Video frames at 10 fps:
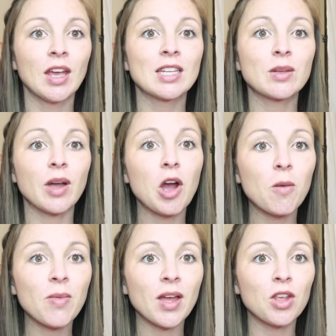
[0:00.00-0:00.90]
So I
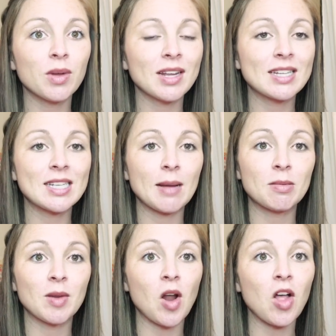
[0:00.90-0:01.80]
hope that you would accept
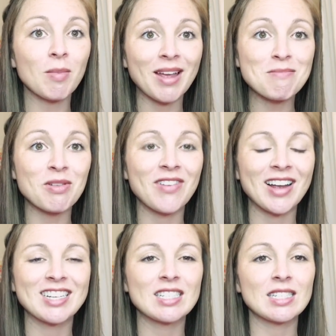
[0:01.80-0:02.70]
me and all of my
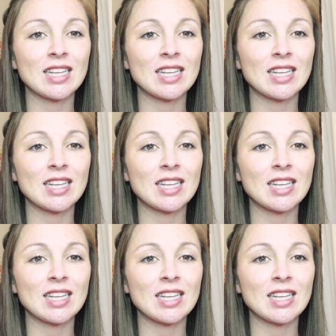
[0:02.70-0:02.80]
imperfections